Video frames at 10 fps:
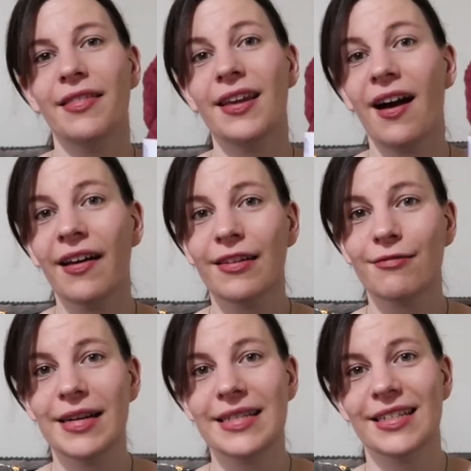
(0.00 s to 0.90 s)
the other
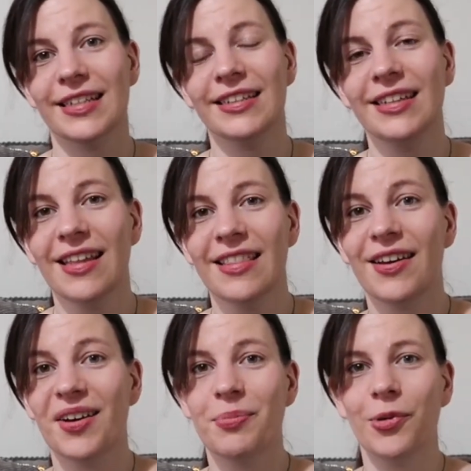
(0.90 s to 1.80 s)
reason
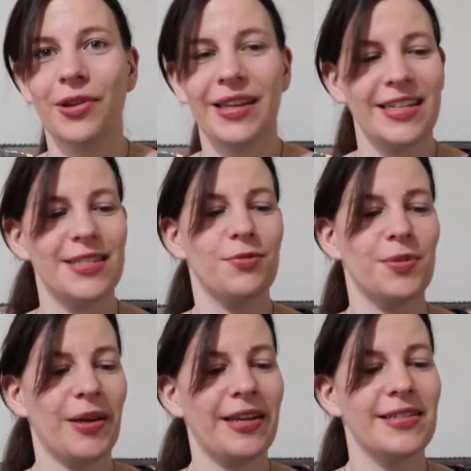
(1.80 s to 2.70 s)
that I bought these was
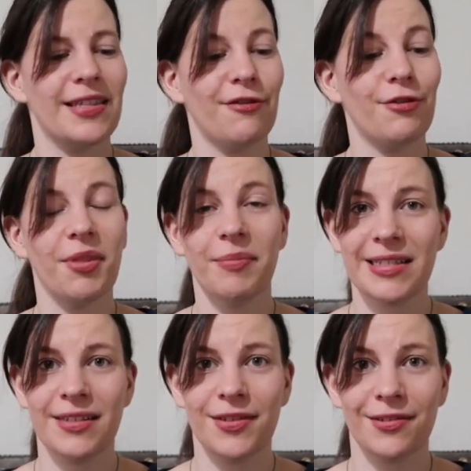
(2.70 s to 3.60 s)
because they're from the
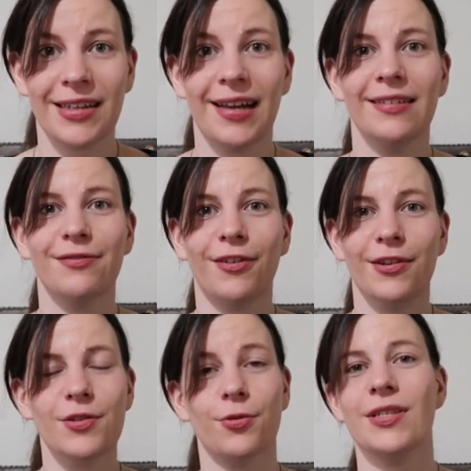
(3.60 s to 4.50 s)
Massif Central in
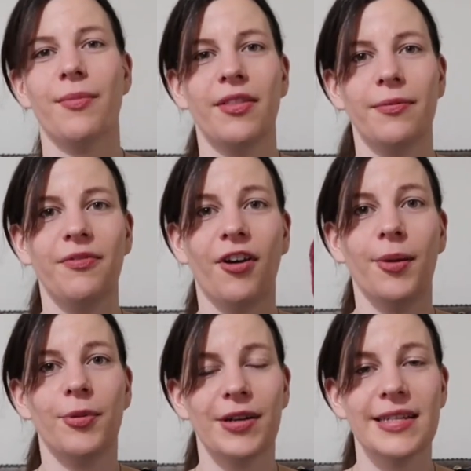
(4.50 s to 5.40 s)
France, or some of the
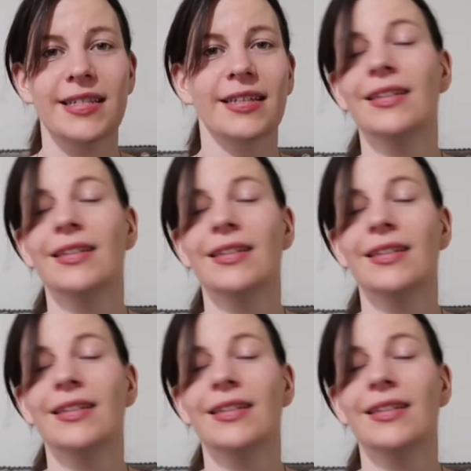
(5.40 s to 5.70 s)
fibre is,